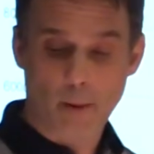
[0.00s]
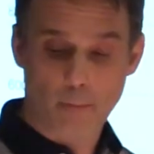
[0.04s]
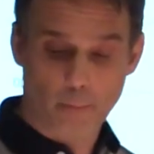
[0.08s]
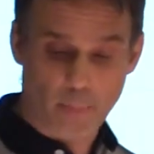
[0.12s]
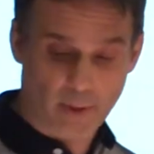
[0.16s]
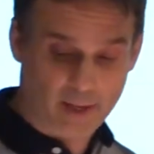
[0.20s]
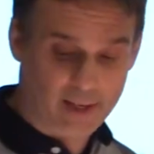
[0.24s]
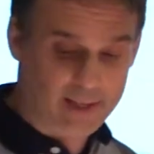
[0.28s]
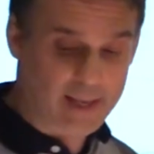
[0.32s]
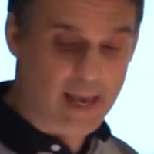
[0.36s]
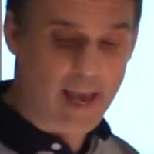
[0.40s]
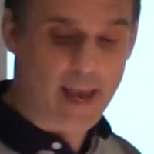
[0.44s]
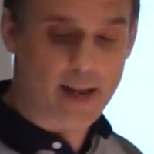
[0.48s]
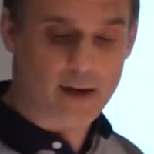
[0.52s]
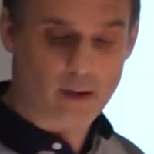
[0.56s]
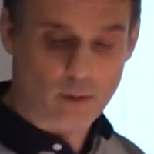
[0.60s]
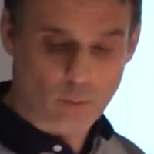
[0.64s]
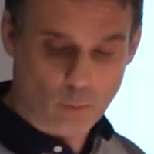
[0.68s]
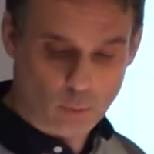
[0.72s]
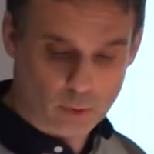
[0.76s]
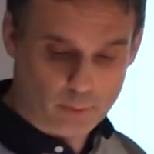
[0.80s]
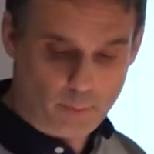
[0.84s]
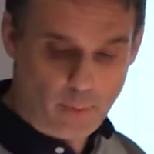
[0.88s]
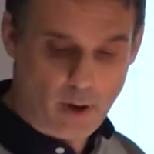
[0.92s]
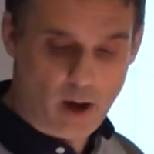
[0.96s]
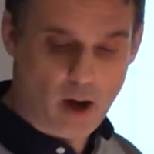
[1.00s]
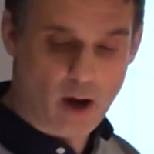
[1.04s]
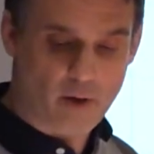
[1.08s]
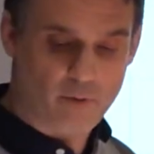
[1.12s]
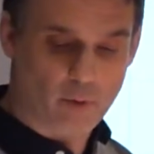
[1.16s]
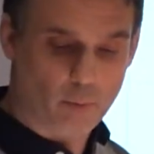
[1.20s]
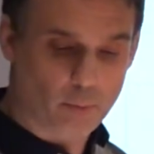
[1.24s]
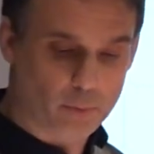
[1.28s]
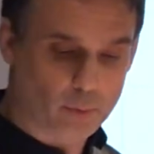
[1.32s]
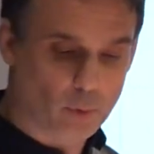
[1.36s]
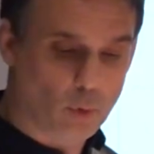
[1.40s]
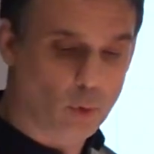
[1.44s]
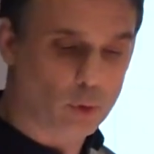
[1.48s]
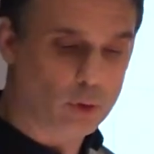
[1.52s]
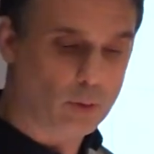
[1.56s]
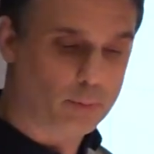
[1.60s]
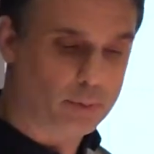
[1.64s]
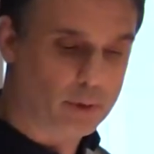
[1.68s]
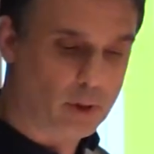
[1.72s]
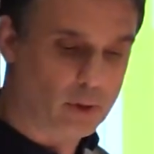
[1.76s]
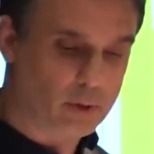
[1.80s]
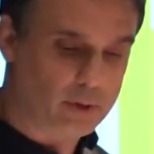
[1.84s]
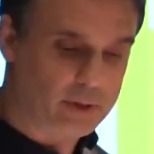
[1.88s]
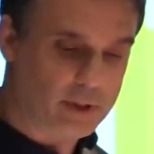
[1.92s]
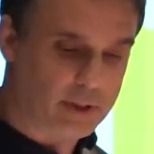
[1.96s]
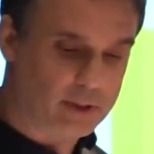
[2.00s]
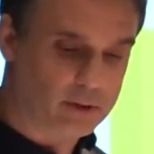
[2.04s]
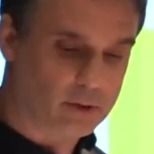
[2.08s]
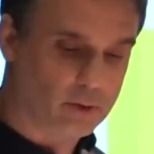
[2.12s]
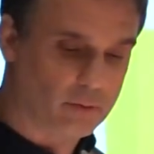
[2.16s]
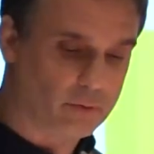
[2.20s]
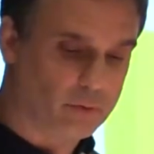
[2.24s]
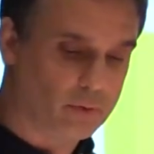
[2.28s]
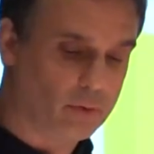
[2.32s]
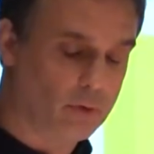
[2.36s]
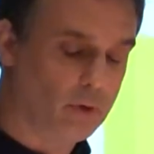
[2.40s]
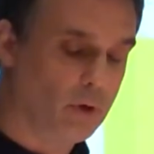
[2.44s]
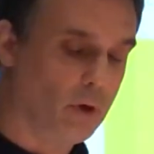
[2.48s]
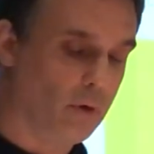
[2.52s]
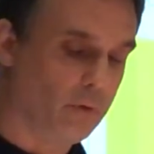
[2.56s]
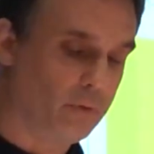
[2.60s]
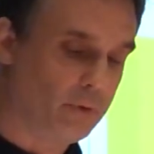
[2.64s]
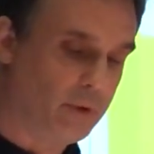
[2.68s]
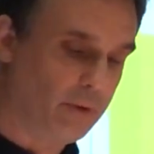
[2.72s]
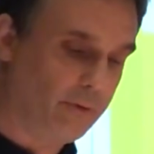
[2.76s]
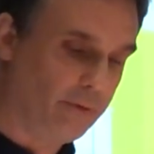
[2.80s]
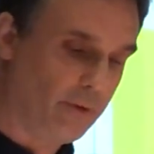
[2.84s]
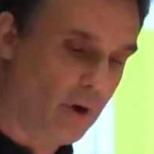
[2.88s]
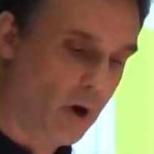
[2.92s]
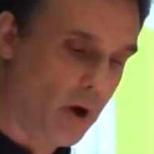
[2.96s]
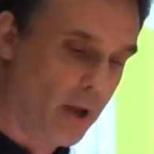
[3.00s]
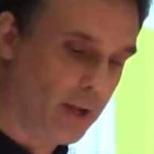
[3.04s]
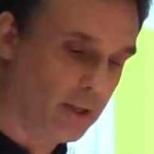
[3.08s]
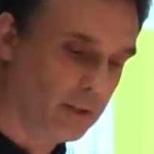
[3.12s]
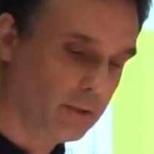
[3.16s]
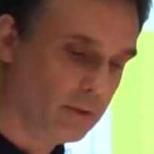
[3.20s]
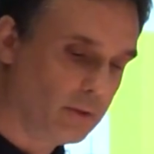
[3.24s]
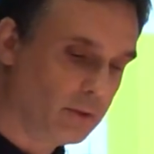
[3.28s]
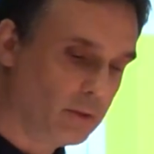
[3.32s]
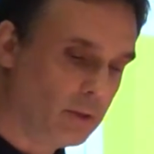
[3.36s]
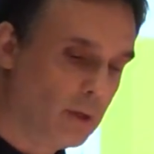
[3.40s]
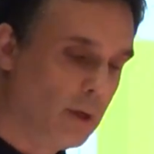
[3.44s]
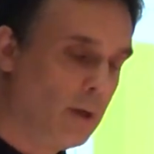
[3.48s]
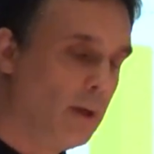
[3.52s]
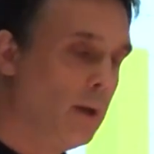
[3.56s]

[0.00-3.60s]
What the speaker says: But again, was part of a broader process of defiance.